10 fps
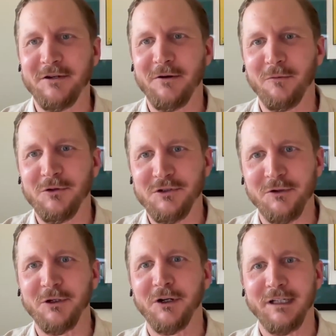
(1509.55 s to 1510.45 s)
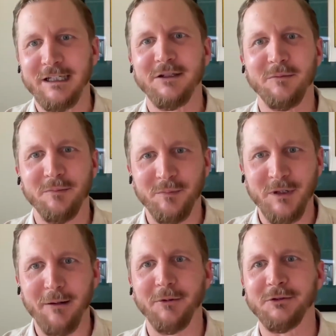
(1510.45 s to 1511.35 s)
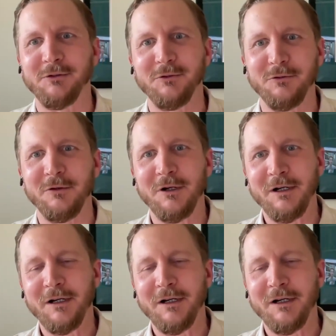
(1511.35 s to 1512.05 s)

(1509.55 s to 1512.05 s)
So we're still going to need to be able to